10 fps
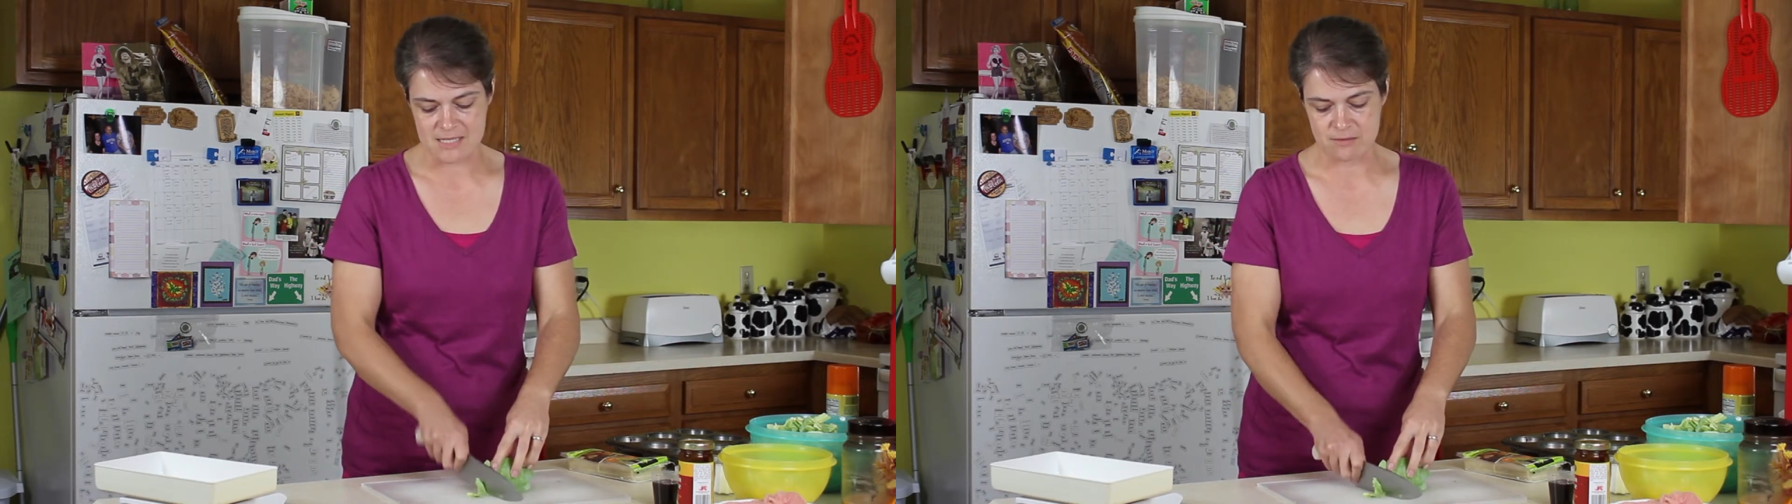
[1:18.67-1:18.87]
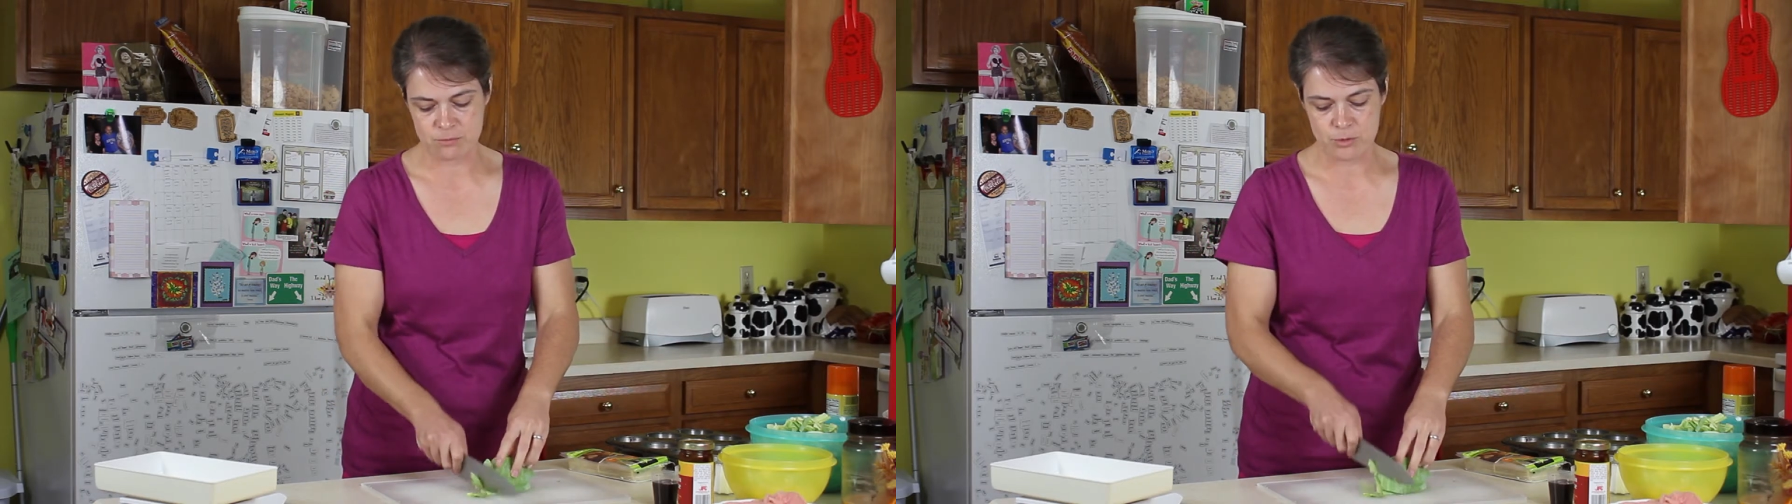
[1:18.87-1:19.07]

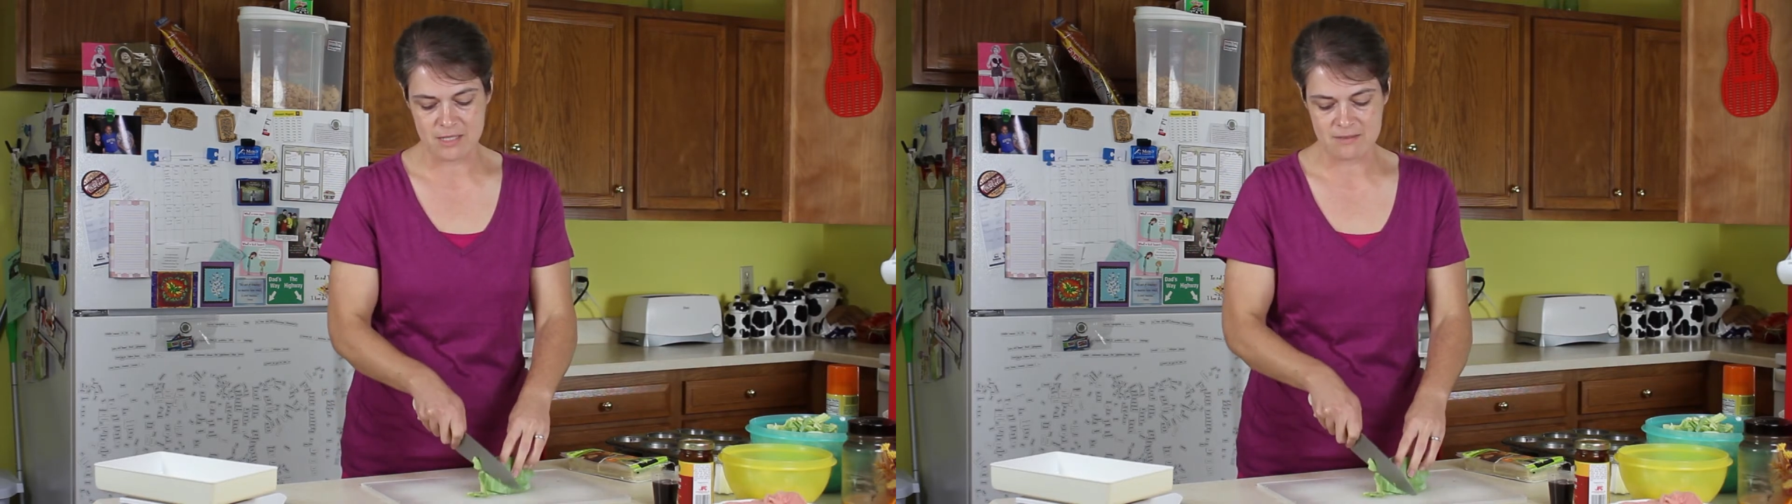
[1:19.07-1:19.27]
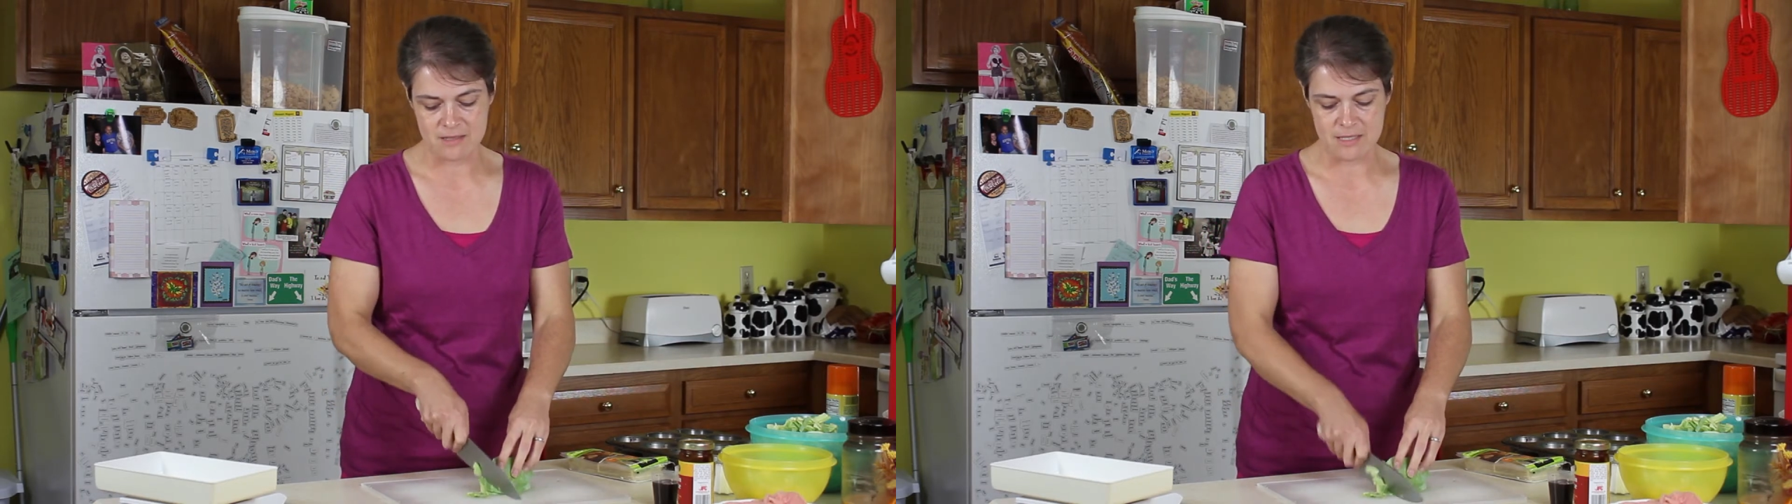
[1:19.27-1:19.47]
it
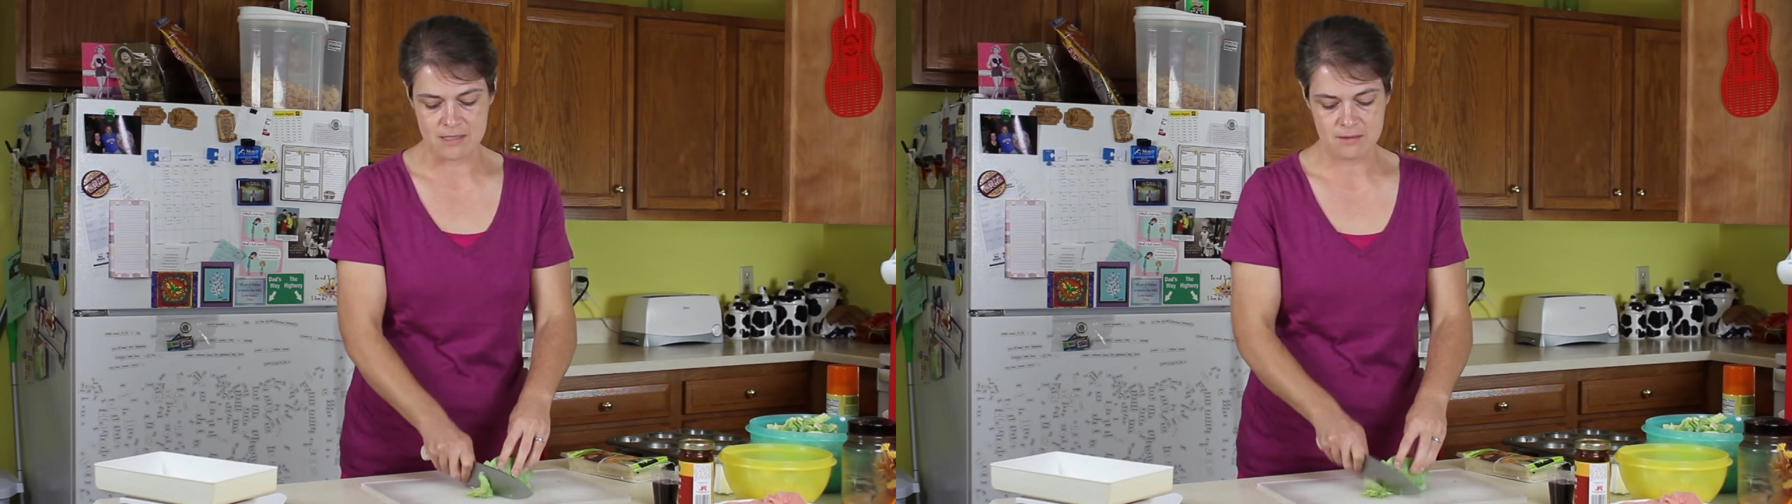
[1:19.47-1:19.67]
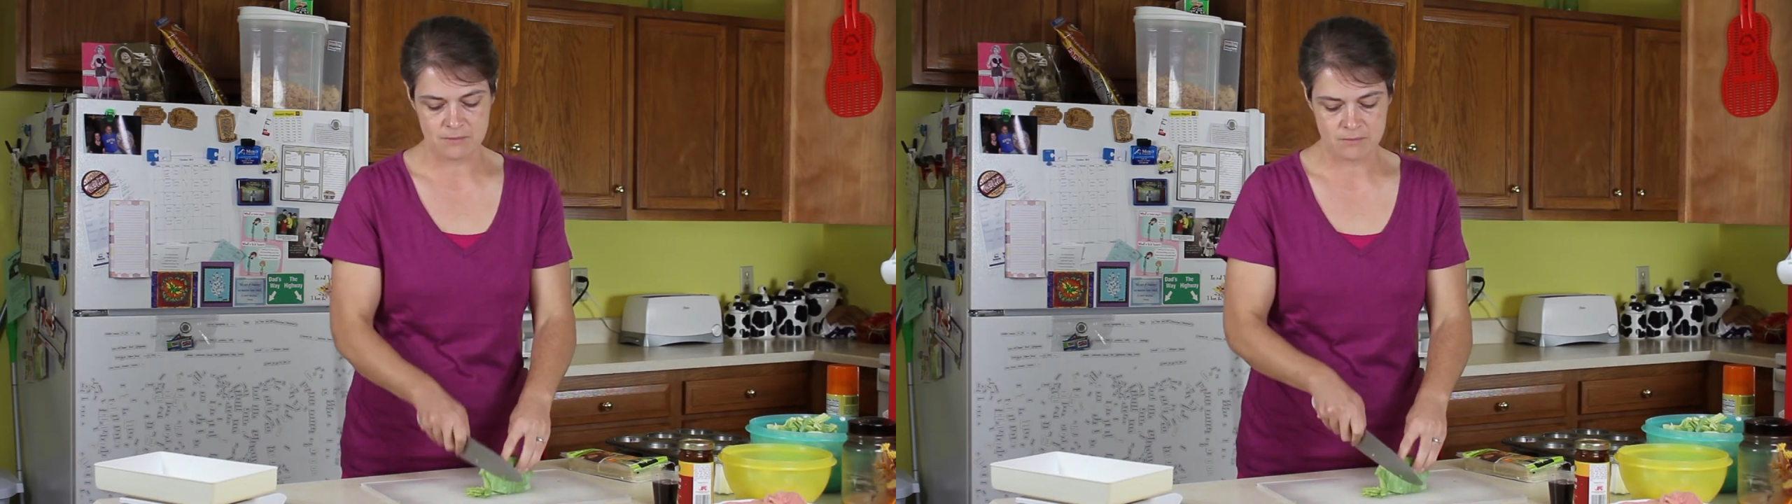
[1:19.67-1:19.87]
pretty
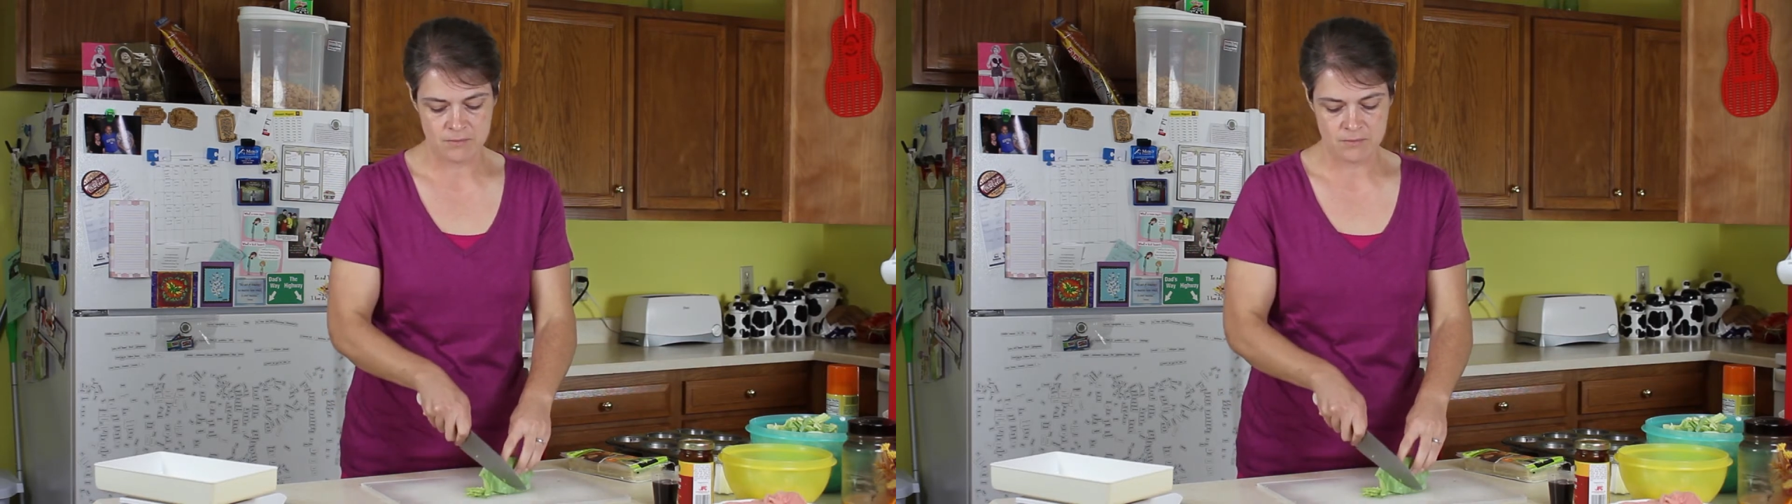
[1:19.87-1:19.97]
thin.